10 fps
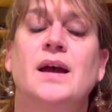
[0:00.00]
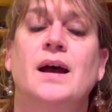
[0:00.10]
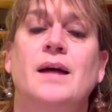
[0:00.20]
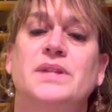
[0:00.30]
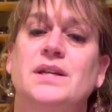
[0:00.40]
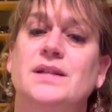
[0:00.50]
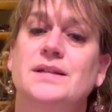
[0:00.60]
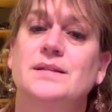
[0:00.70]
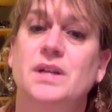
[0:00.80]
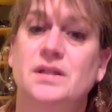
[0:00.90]
but that
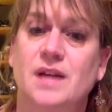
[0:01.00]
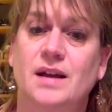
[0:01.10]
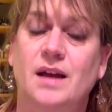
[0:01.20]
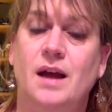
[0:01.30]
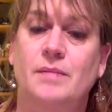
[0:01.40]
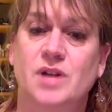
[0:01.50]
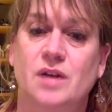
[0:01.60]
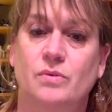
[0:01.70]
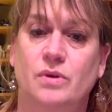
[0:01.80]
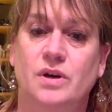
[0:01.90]
doesn't mean a .com or
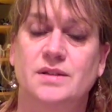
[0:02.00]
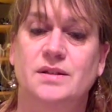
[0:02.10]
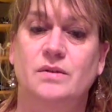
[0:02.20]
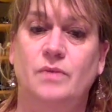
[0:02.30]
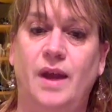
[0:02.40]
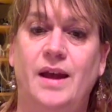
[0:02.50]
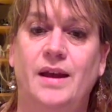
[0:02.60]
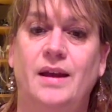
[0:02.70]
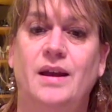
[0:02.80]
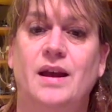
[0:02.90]
.org isn't
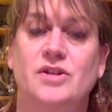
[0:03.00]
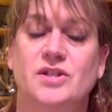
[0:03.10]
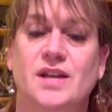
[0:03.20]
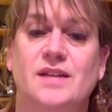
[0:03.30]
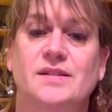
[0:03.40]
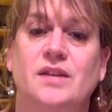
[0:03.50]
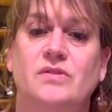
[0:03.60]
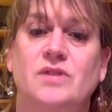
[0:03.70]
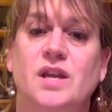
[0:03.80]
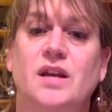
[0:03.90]
okay. I just ask that you
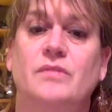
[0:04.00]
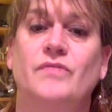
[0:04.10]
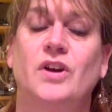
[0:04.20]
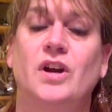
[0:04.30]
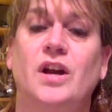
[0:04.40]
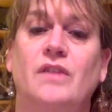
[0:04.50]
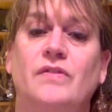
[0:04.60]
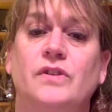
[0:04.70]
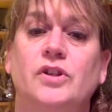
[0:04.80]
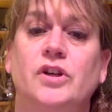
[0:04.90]
take a very
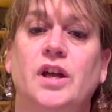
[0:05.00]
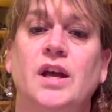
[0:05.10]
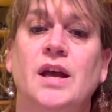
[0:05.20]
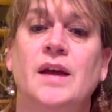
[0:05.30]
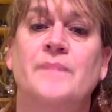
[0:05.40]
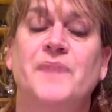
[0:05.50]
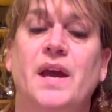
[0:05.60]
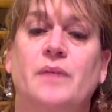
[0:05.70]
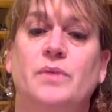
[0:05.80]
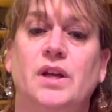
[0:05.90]
careful look
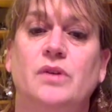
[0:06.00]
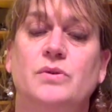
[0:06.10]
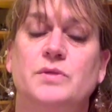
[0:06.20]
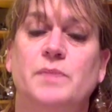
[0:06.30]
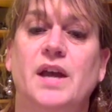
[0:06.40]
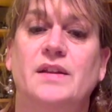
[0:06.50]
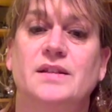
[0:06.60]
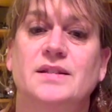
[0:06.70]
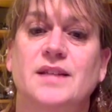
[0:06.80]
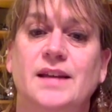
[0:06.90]
at really who's behind the
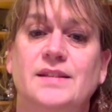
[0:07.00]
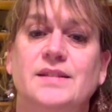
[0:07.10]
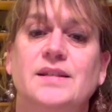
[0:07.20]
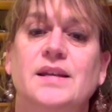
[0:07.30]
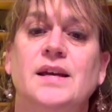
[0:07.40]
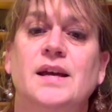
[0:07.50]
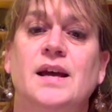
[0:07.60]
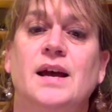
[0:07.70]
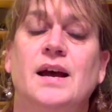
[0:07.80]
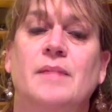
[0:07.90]
site,
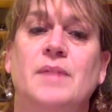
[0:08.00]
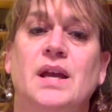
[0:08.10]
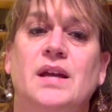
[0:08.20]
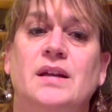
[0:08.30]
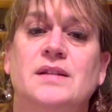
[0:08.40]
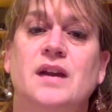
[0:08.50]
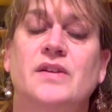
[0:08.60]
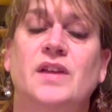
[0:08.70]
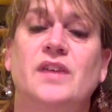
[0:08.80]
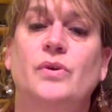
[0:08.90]
and are
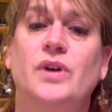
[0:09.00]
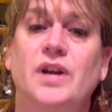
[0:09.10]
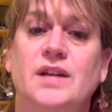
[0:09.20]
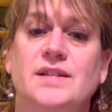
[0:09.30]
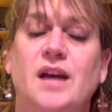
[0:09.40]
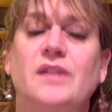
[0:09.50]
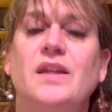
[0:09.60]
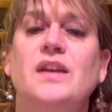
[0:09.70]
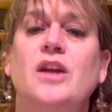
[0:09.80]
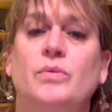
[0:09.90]
they authorities? How do they
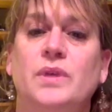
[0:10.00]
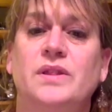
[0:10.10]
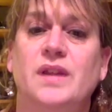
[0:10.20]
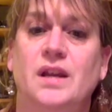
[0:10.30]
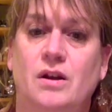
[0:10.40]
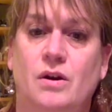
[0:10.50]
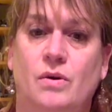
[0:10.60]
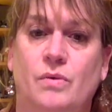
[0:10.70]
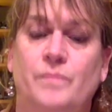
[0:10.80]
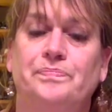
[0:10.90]
know what they know?